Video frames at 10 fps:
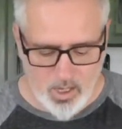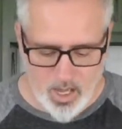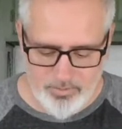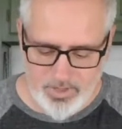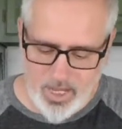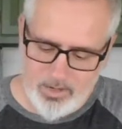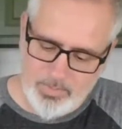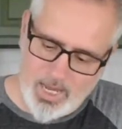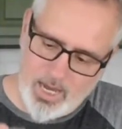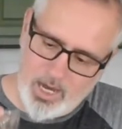I've got
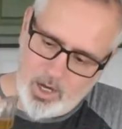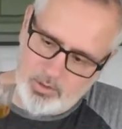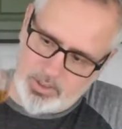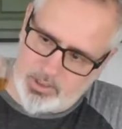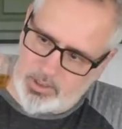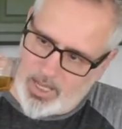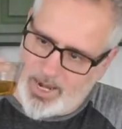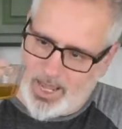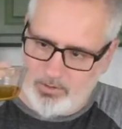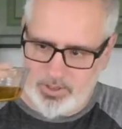about 1
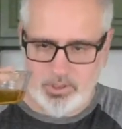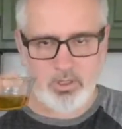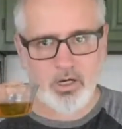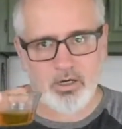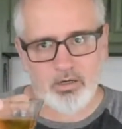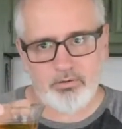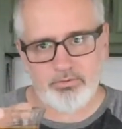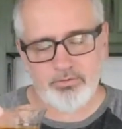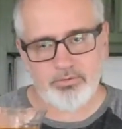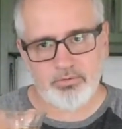ounce
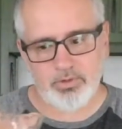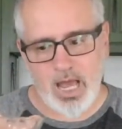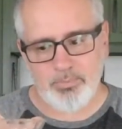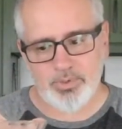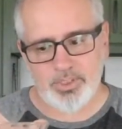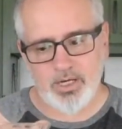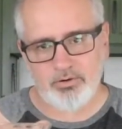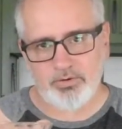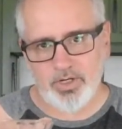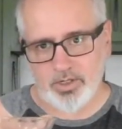of apple cider
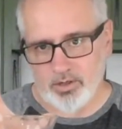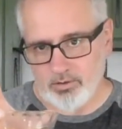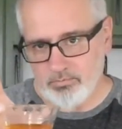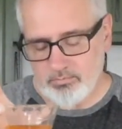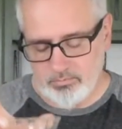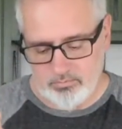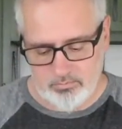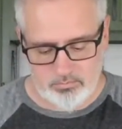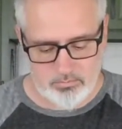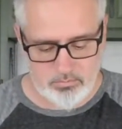vinegar.
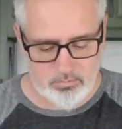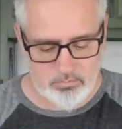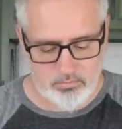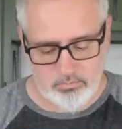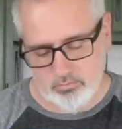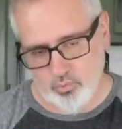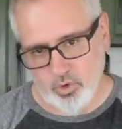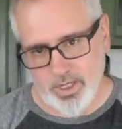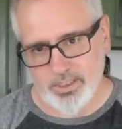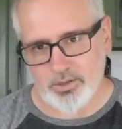
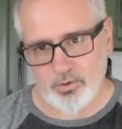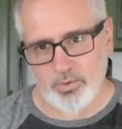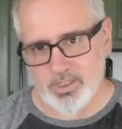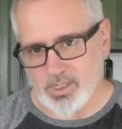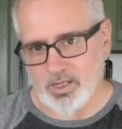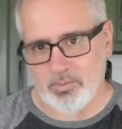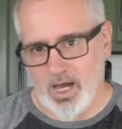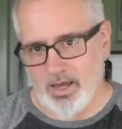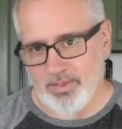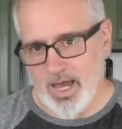We'll get to the reasoning
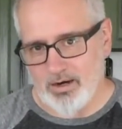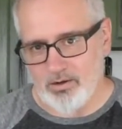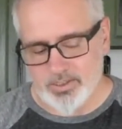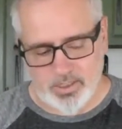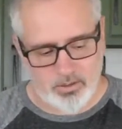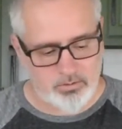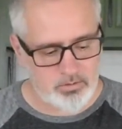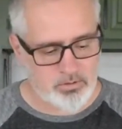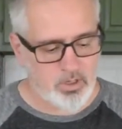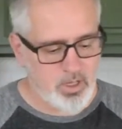behind that also.
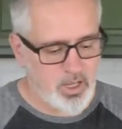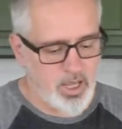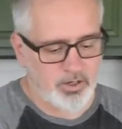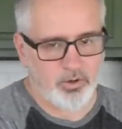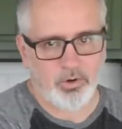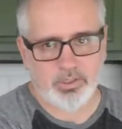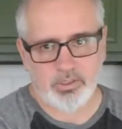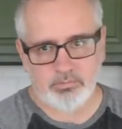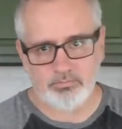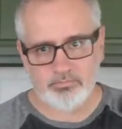And of
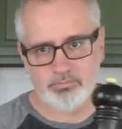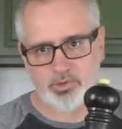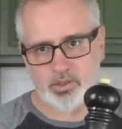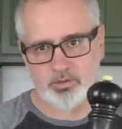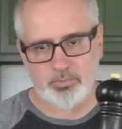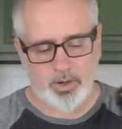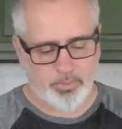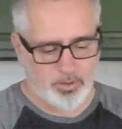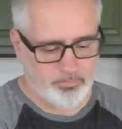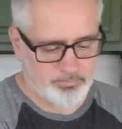course, salt and pepper.